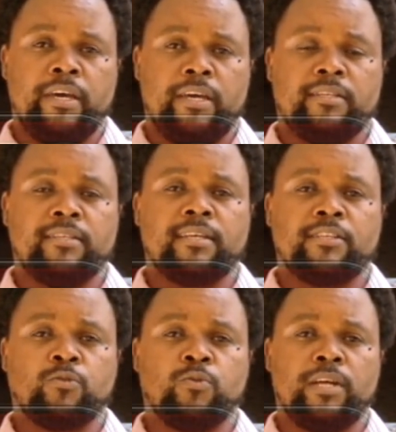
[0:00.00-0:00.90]
it is
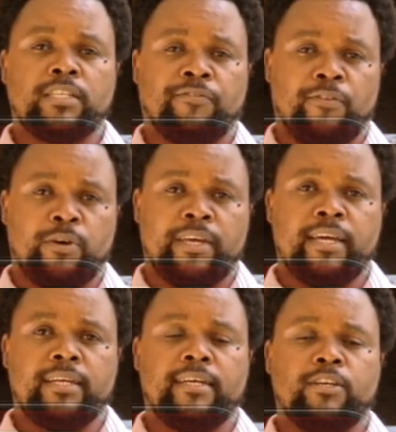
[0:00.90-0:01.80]
as good as
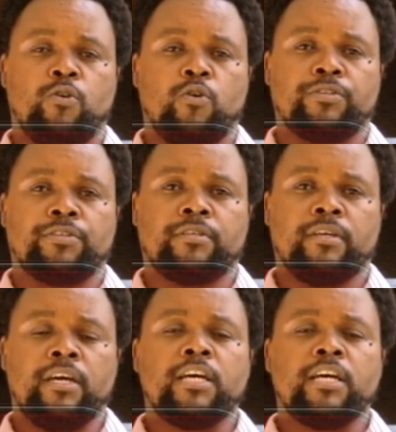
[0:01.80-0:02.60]
flogging a dead horse.